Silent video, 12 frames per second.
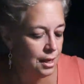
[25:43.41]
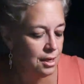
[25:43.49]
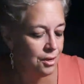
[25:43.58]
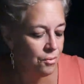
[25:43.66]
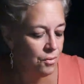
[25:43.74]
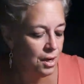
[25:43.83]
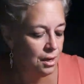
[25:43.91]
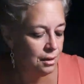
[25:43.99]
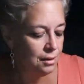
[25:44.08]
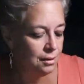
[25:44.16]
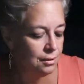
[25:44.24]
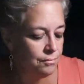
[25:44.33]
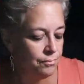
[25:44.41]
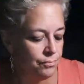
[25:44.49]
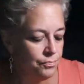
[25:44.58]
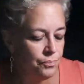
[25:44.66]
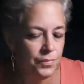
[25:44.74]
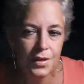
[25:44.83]
And you know what?
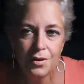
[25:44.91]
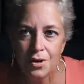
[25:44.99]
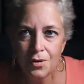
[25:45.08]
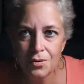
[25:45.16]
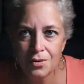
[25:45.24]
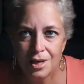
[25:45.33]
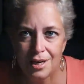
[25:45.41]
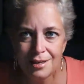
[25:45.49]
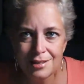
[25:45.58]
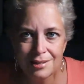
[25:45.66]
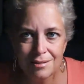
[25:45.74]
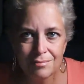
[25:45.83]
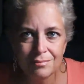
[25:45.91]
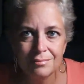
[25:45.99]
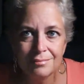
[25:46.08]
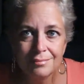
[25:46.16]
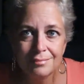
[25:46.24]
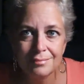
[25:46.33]
You know who it is.
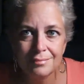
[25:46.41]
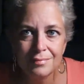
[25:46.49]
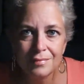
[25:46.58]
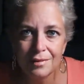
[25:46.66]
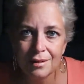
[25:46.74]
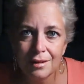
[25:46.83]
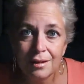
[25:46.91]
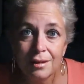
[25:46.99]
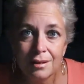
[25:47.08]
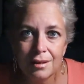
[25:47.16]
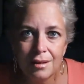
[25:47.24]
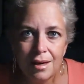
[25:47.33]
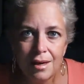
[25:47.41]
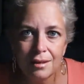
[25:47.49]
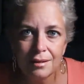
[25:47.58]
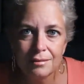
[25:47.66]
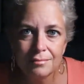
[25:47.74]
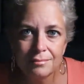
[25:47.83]
Good
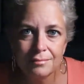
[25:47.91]
luck.